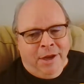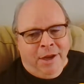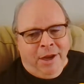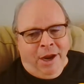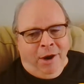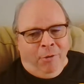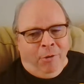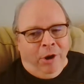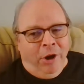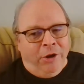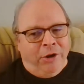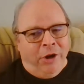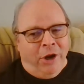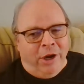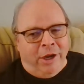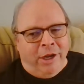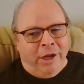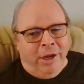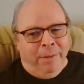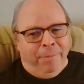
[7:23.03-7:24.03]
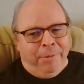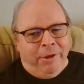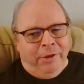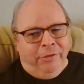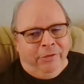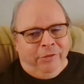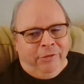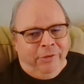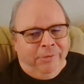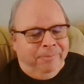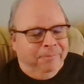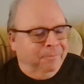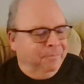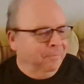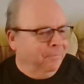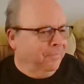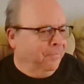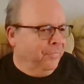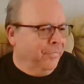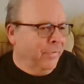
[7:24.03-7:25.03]
Yeah, we're gonna talk guppies.
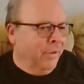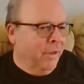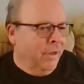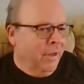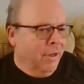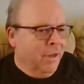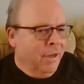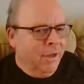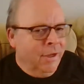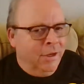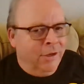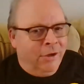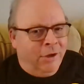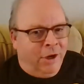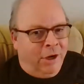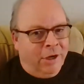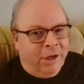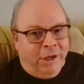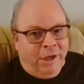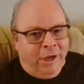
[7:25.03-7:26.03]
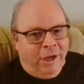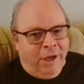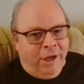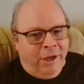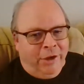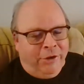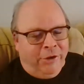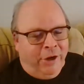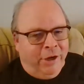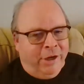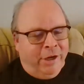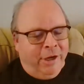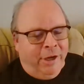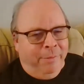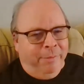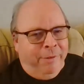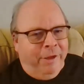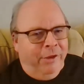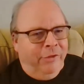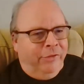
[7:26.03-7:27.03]
Talk
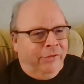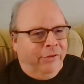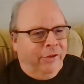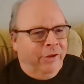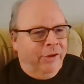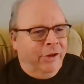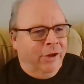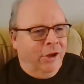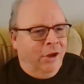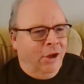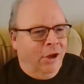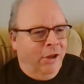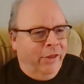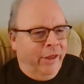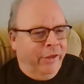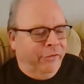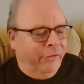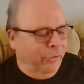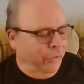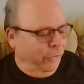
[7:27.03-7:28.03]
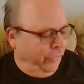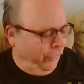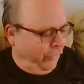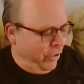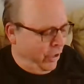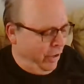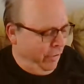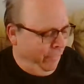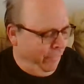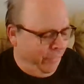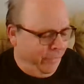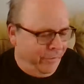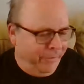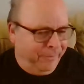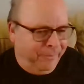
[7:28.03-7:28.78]
guppies and all that sort of stuff.